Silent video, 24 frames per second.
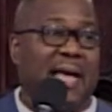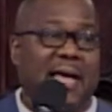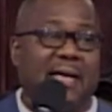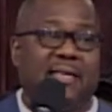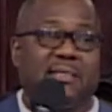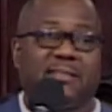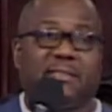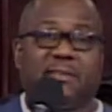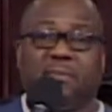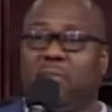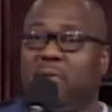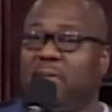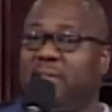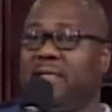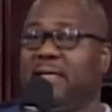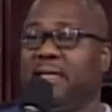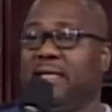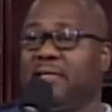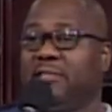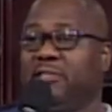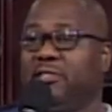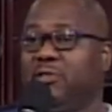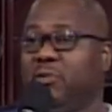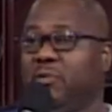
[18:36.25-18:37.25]
ask him what
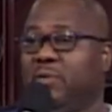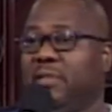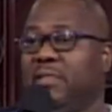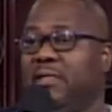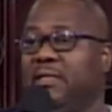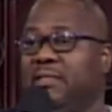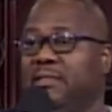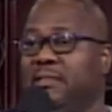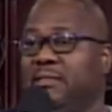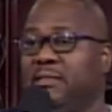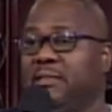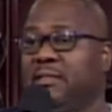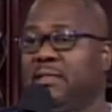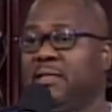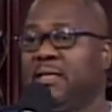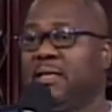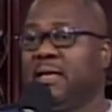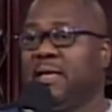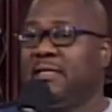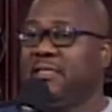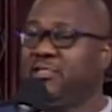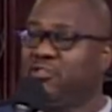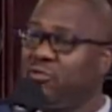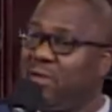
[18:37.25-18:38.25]
the issue is
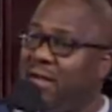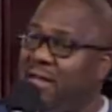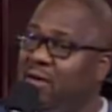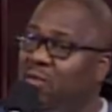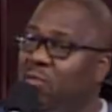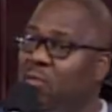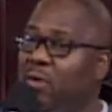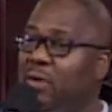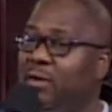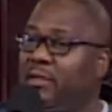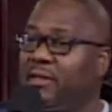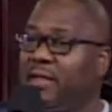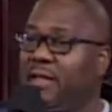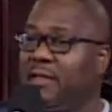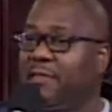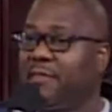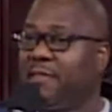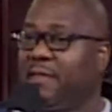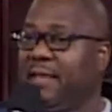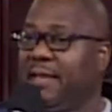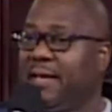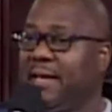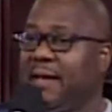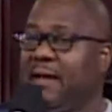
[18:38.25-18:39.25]
and try to work that
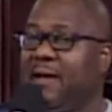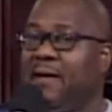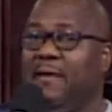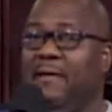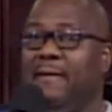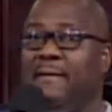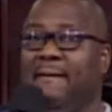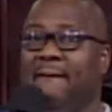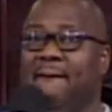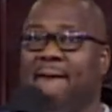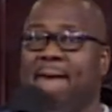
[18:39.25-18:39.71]
thing out.